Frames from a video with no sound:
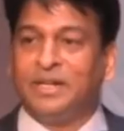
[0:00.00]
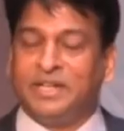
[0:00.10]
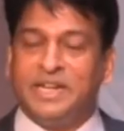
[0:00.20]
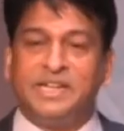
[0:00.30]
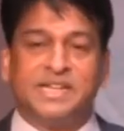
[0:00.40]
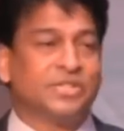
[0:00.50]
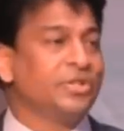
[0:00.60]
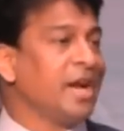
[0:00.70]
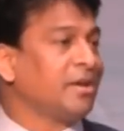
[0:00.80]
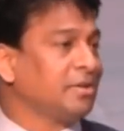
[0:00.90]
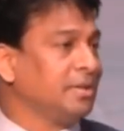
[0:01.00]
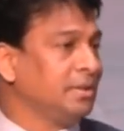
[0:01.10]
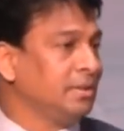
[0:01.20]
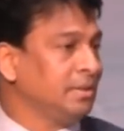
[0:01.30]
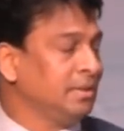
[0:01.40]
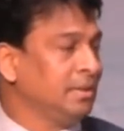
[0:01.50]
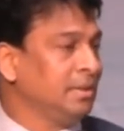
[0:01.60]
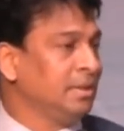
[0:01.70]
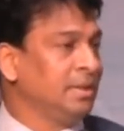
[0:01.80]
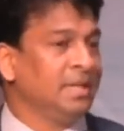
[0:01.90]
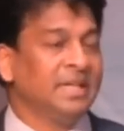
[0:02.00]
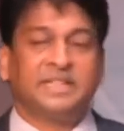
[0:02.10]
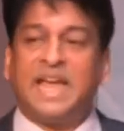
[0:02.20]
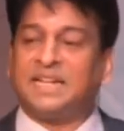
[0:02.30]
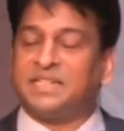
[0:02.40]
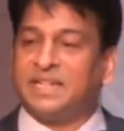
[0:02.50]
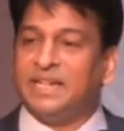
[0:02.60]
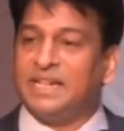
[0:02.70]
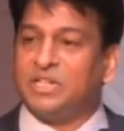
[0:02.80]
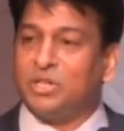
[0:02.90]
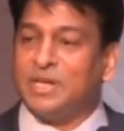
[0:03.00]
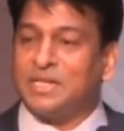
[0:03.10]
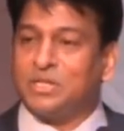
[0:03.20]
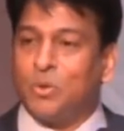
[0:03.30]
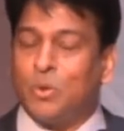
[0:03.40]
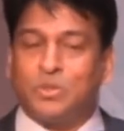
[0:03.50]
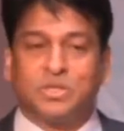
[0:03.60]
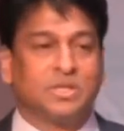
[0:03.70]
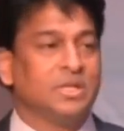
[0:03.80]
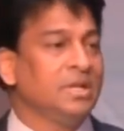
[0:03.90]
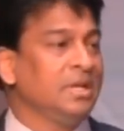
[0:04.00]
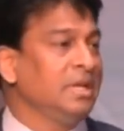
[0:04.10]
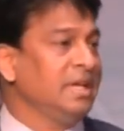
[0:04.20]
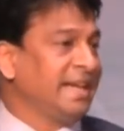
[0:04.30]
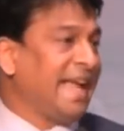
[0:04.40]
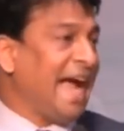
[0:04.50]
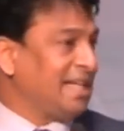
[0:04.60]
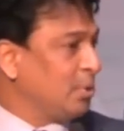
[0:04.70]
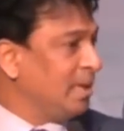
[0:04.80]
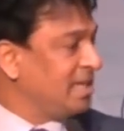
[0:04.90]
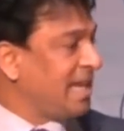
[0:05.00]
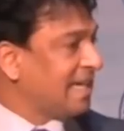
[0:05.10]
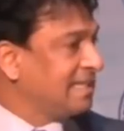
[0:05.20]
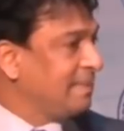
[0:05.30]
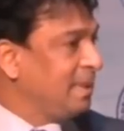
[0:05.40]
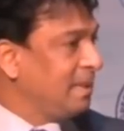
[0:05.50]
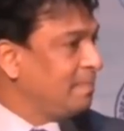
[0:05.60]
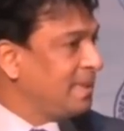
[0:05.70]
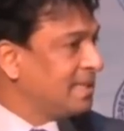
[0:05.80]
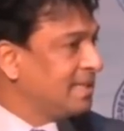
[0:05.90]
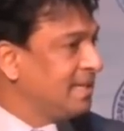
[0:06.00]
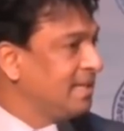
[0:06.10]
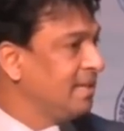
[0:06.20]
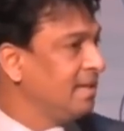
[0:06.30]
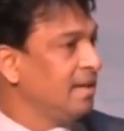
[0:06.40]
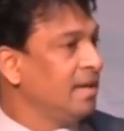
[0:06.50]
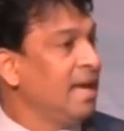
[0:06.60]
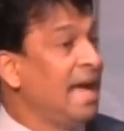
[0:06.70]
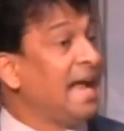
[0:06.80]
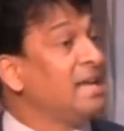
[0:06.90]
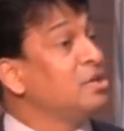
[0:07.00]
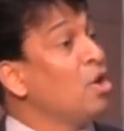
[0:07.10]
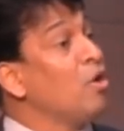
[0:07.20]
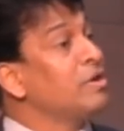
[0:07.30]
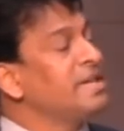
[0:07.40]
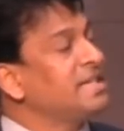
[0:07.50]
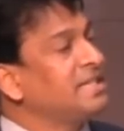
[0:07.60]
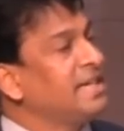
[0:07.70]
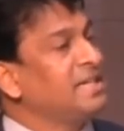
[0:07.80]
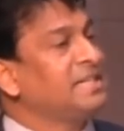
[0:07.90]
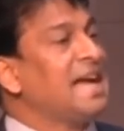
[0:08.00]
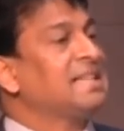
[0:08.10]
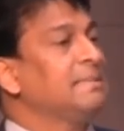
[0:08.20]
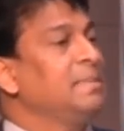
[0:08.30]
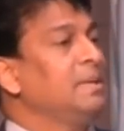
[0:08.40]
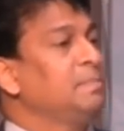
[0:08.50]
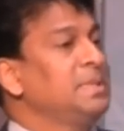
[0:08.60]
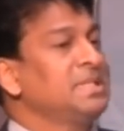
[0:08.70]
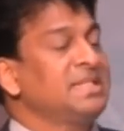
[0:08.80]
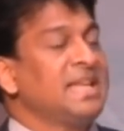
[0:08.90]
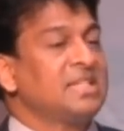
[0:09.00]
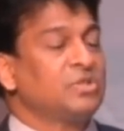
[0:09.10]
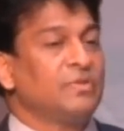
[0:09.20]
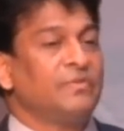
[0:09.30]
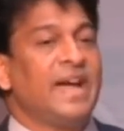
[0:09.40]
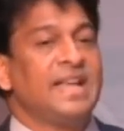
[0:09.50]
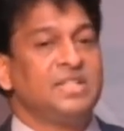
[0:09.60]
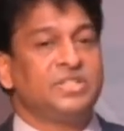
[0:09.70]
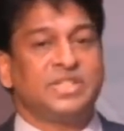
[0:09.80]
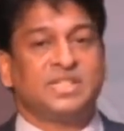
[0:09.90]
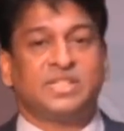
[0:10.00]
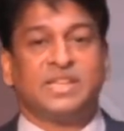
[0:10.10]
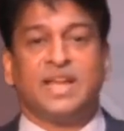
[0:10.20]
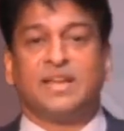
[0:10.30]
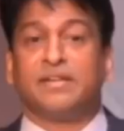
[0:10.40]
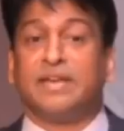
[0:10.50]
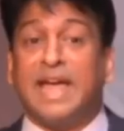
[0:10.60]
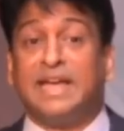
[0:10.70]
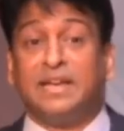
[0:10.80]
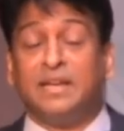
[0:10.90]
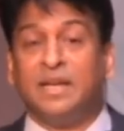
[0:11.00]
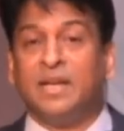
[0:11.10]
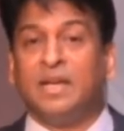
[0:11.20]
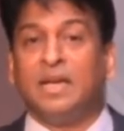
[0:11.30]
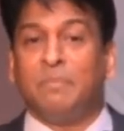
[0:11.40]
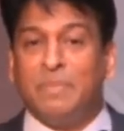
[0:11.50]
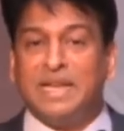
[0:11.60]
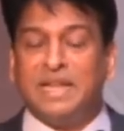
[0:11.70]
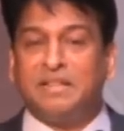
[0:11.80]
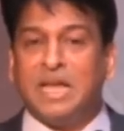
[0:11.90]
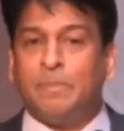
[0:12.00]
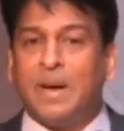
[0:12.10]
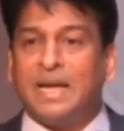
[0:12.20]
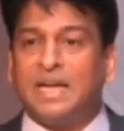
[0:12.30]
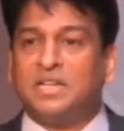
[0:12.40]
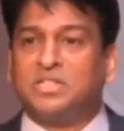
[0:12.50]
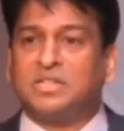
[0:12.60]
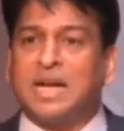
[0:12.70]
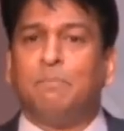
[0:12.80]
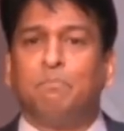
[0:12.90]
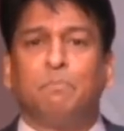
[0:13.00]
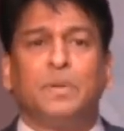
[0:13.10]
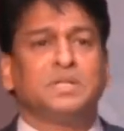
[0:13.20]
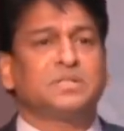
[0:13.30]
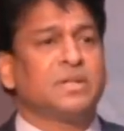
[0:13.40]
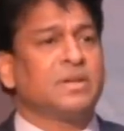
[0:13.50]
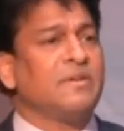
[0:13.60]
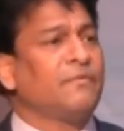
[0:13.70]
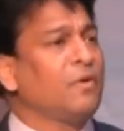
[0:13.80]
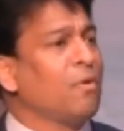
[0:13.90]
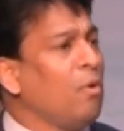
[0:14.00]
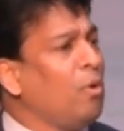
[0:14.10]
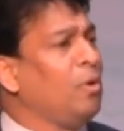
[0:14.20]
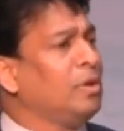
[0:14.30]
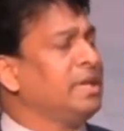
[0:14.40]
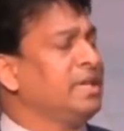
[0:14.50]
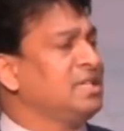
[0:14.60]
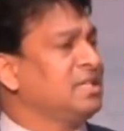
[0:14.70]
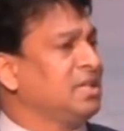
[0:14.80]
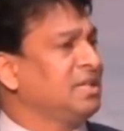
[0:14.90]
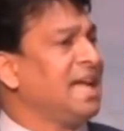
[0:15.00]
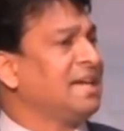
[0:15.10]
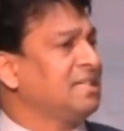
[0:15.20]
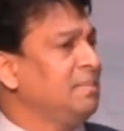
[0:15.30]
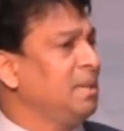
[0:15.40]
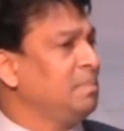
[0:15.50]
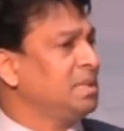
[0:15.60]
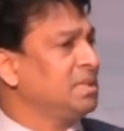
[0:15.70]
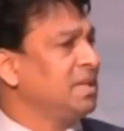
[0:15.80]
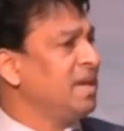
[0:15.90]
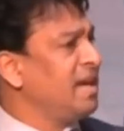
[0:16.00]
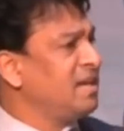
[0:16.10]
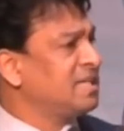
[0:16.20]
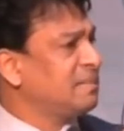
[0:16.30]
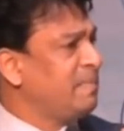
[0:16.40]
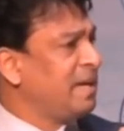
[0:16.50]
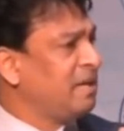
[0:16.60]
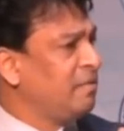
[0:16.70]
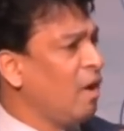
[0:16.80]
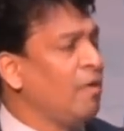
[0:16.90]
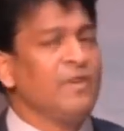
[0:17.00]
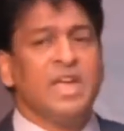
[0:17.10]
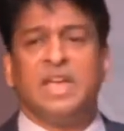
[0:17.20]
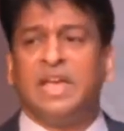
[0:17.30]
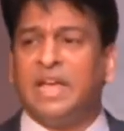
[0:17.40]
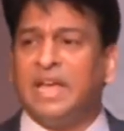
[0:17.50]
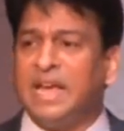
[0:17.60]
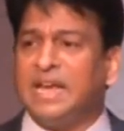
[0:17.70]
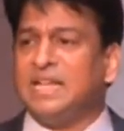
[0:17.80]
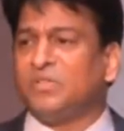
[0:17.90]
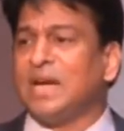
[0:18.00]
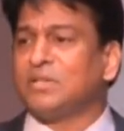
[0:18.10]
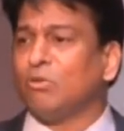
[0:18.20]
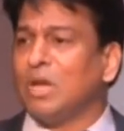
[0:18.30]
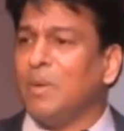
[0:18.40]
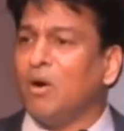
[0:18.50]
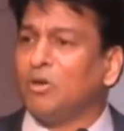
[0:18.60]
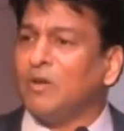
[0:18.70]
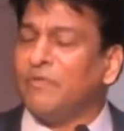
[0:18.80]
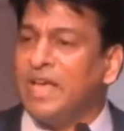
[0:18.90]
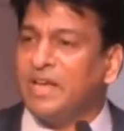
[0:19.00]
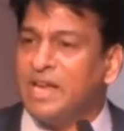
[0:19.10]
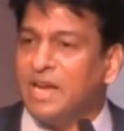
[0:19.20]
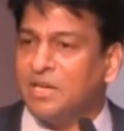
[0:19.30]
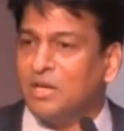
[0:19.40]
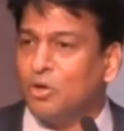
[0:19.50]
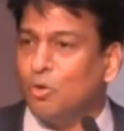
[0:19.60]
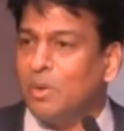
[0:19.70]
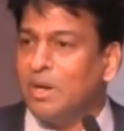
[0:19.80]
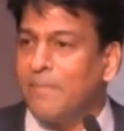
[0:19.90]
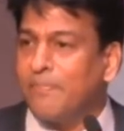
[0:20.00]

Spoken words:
TDS deductor, tax collection at source, casual taxable person, and non-resident taxable person has to file GSTR 9, meaning thereby it is compulsory for all the registered taxable person, irrespective of any threshold amount of aggregate turnover.